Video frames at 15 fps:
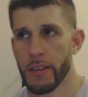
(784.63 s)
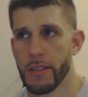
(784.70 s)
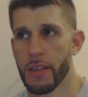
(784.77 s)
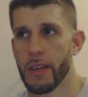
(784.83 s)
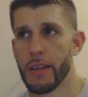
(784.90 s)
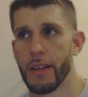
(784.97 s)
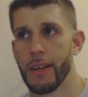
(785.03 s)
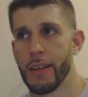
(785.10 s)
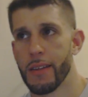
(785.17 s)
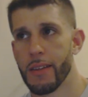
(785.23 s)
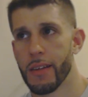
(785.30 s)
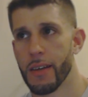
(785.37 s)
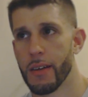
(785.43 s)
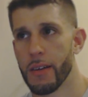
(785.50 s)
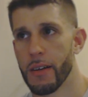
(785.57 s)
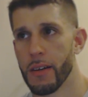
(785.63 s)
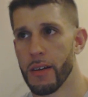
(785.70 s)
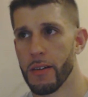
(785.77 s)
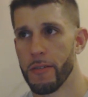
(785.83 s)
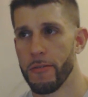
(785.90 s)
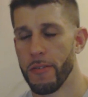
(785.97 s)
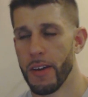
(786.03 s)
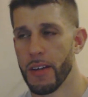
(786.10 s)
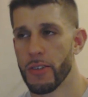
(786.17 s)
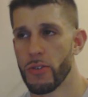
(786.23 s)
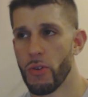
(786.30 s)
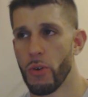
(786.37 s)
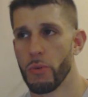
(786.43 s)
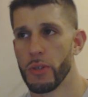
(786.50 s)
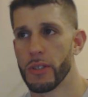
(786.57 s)
it's like anything.
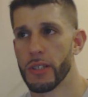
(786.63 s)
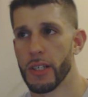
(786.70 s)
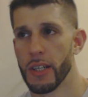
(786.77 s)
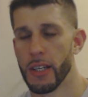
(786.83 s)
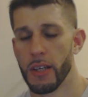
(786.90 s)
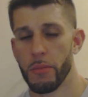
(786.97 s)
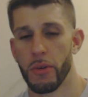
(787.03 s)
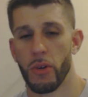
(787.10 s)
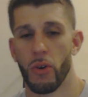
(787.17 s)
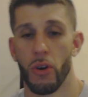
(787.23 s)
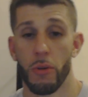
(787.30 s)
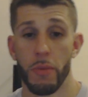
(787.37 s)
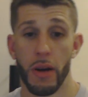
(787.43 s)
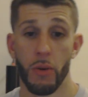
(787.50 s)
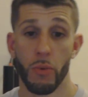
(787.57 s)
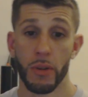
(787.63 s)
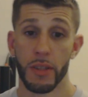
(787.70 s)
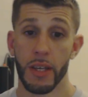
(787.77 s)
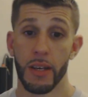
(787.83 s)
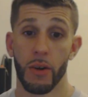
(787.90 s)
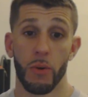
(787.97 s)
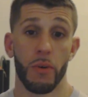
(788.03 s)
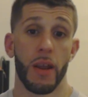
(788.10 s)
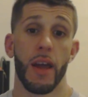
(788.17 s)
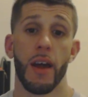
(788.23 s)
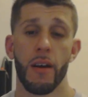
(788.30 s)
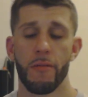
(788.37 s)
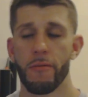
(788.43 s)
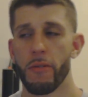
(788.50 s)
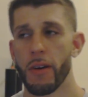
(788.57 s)
Fans are always going to hem and haw about what they don't
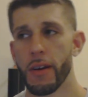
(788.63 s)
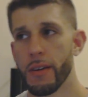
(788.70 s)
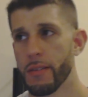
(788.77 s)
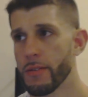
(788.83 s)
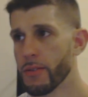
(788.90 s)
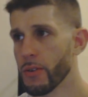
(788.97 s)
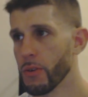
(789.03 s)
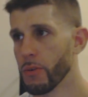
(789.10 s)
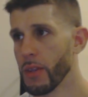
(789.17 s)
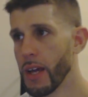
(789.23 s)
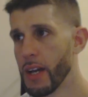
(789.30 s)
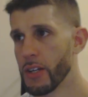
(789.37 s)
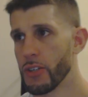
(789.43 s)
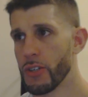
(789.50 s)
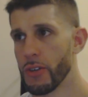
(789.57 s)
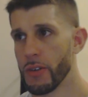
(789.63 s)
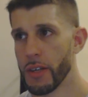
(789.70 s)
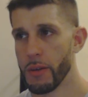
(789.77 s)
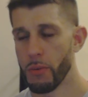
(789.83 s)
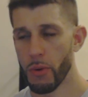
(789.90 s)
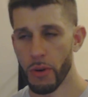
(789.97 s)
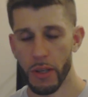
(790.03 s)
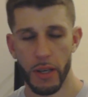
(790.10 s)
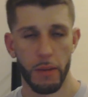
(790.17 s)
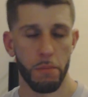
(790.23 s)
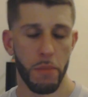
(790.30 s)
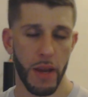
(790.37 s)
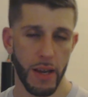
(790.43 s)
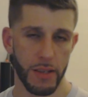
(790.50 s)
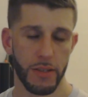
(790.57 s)
have, right? So last year they weren't
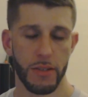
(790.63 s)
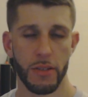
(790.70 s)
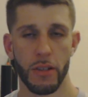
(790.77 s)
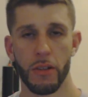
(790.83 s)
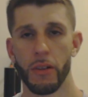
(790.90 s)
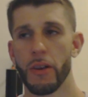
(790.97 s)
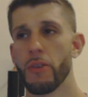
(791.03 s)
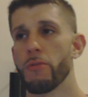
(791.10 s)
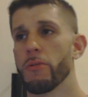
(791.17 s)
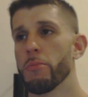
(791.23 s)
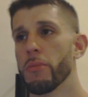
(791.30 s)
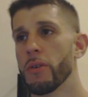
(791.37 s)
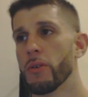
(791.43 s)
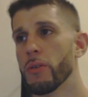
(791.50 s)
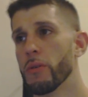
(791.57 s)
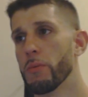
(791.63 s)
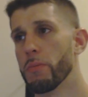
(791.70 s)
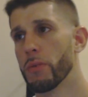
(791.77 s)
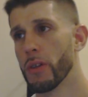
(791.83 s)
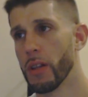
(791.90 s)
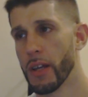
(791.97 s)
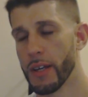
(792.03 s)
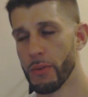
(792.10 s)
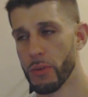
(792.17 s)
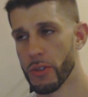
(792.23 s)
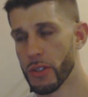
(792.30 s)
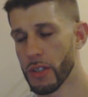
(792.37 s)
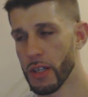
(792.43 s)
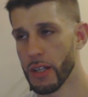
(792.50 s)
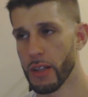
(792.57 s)
getting passes to Clay over the middle. Clay
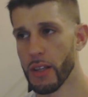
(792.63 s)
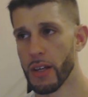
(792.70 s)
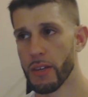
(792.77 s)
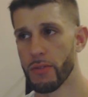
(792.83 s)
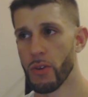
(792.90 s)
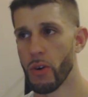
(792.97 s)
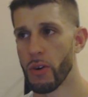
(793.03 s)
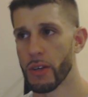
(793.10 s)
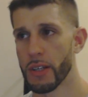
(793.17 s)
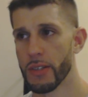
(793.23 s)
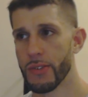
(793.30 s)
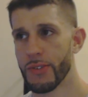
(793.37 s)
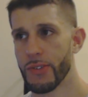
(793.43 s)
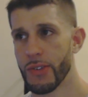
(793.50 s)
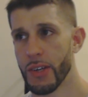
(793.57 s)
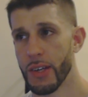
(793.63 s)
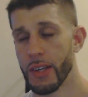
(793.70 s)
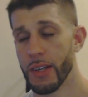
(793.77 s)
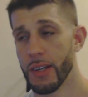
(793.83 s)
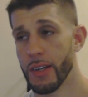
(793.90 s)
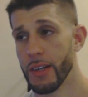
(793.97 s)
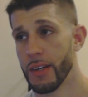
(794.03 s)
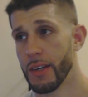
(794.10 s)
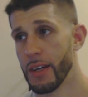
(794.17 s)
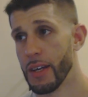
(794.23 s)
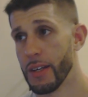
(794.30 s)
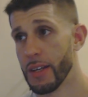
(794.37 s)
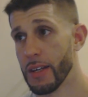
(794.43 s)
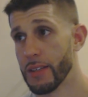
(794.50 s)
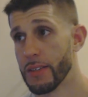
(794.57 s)
wasn't getting a lot of targets.
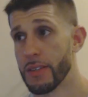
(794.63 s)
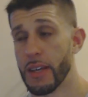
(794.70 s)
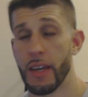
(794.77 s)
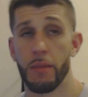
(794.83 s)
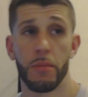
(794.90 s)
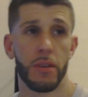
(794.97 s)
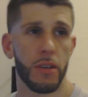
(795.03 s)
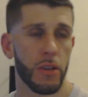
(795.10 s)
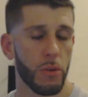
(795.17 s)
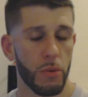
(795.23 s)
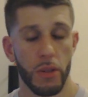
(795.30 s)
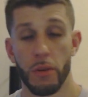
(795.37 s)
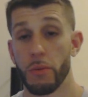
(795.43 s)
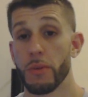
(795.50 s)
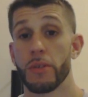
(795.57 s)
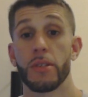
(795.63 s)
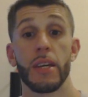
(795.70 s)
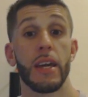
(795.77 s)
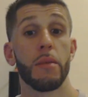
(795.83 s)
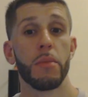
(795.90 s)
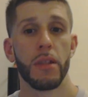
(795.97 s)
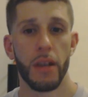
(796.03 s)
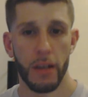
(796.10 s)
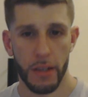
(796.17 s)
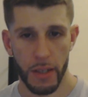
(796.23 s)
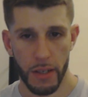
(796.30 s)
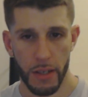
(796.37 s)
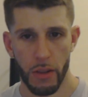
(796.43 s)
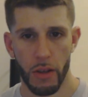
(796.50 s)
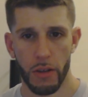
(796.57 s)
And Sammy, whether it was Sammy not
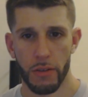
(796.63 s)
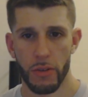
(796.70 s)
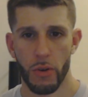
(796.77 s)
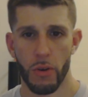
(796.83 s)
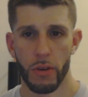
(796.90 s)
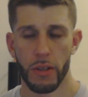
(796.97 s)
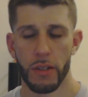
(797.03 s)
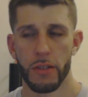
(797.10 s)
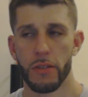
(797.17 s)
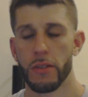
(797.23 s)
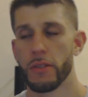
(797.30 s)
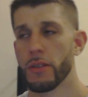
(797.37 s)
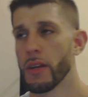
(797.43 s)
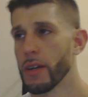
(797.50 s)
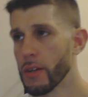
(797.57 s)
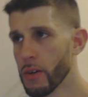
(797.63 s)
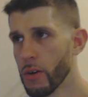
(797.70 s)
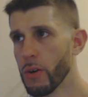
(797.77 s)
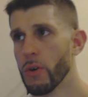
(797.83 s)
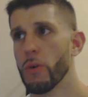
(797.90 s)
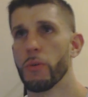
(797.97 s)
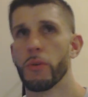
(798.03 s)
getting a lot of targets, it's like,